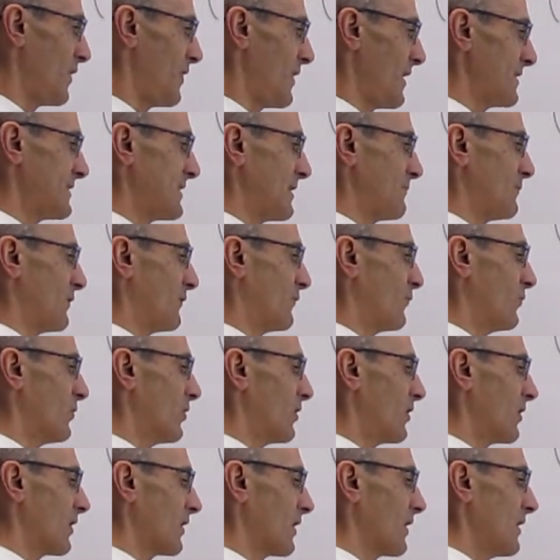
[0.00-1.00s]
that type of
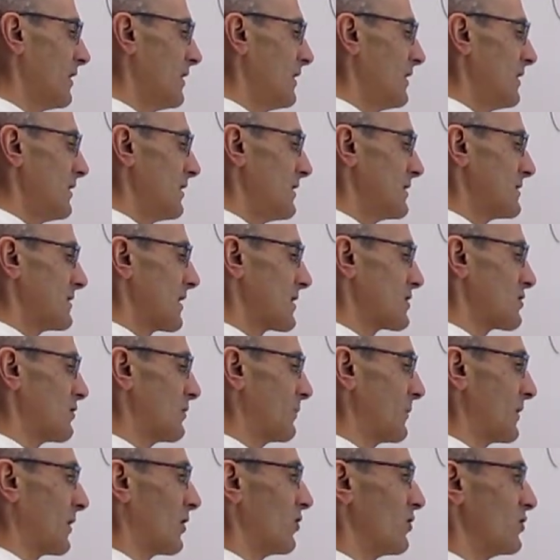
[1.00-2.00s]
work is
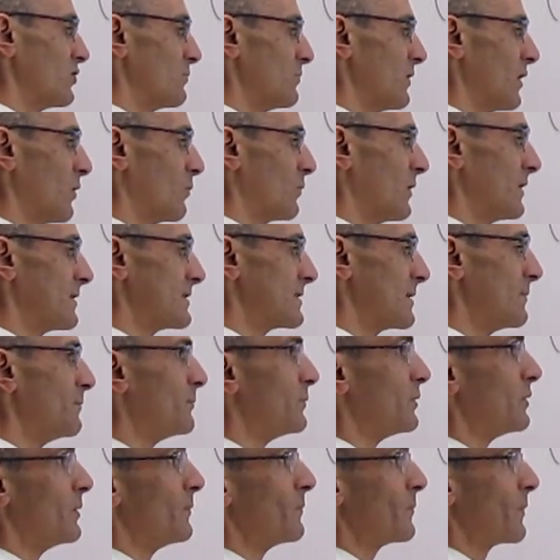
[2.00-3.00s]
actually going to be quite
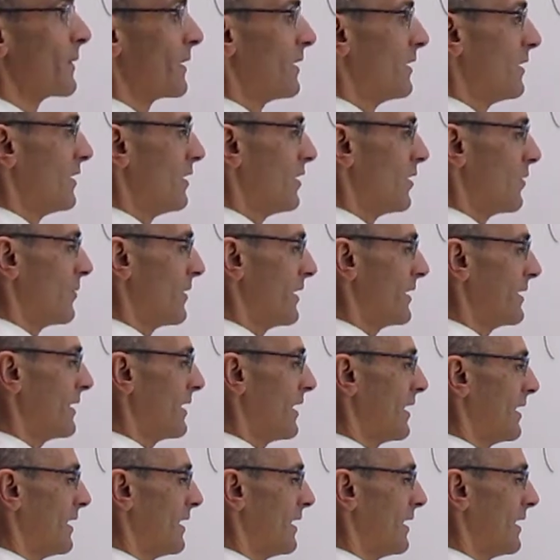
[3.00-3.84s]
simple all right?